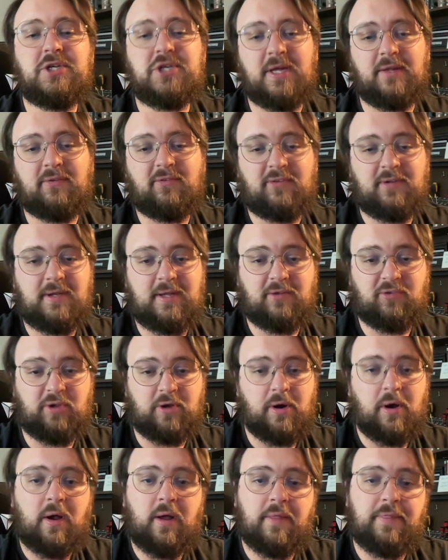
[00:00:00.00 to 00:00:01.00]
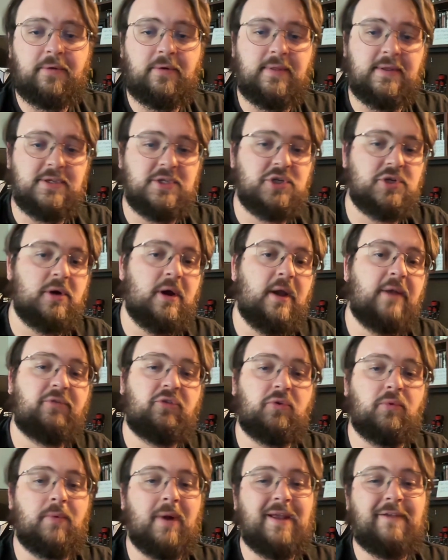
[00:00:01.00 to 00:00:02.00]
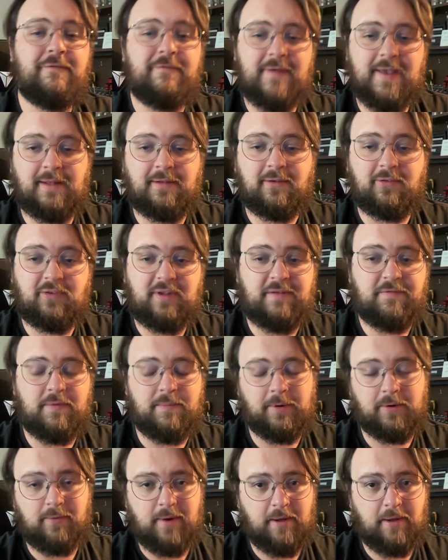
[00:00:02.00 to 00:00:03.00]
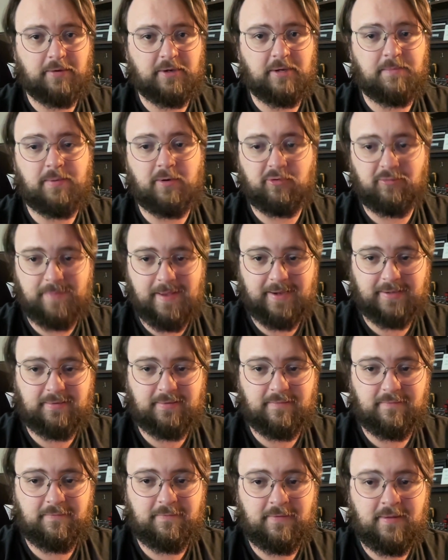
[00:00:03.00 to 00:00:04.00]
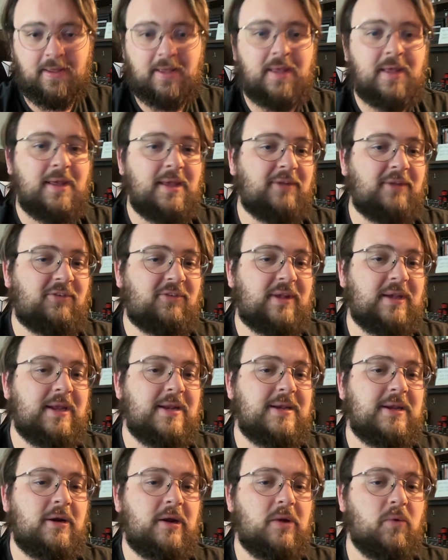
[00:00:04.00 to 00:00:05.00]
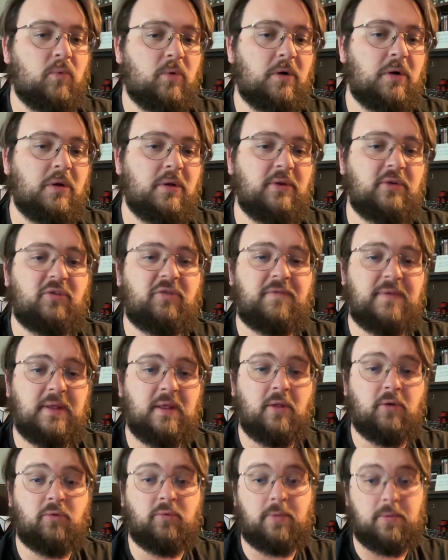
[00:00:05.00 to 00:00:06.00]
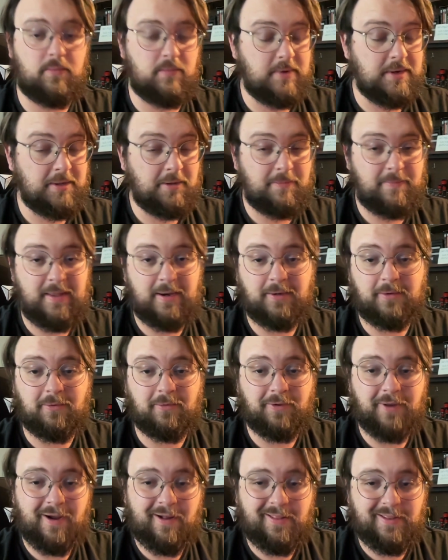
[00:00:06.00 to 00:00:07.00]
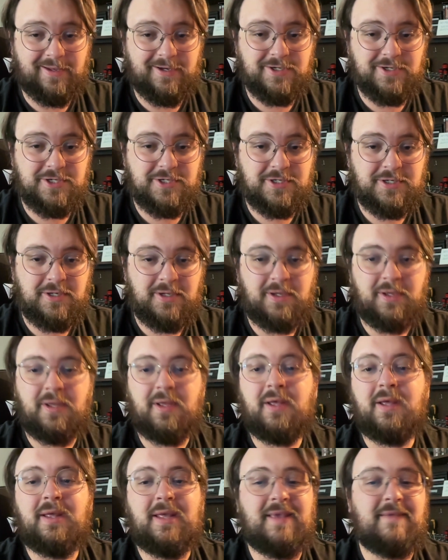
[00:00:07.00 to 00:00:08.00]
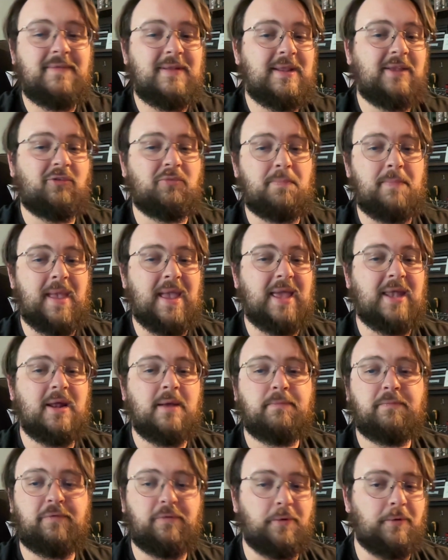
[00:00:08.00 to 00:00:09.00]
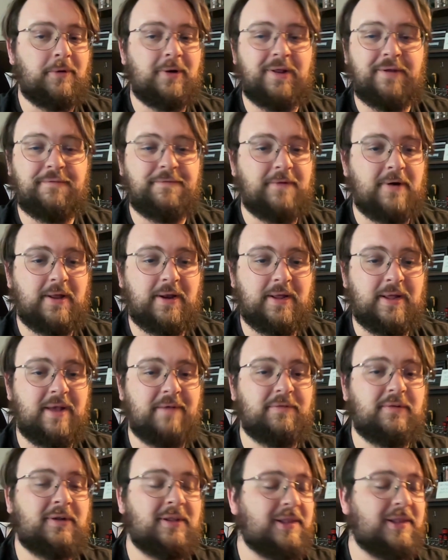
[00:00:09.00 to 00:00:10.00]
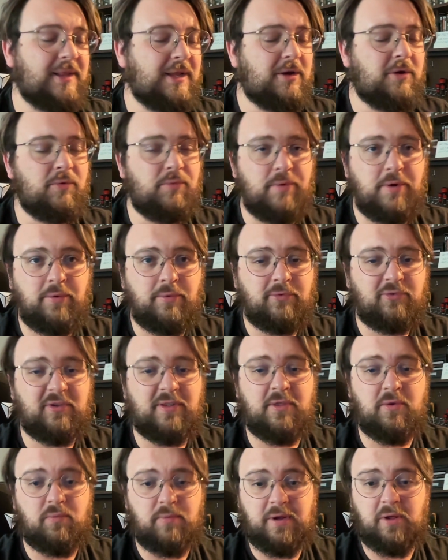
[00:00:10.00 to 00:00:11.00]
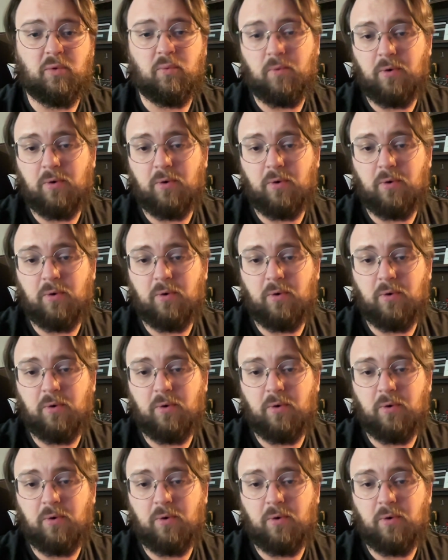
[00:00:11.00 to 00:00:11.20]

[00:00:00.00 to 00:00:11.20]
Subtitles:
Jensen is an author that strives to write fantasy from a grounded perspective. His secondary world is filled with real medical knowledge. Even his made-up flora and fauna have clear roots in the real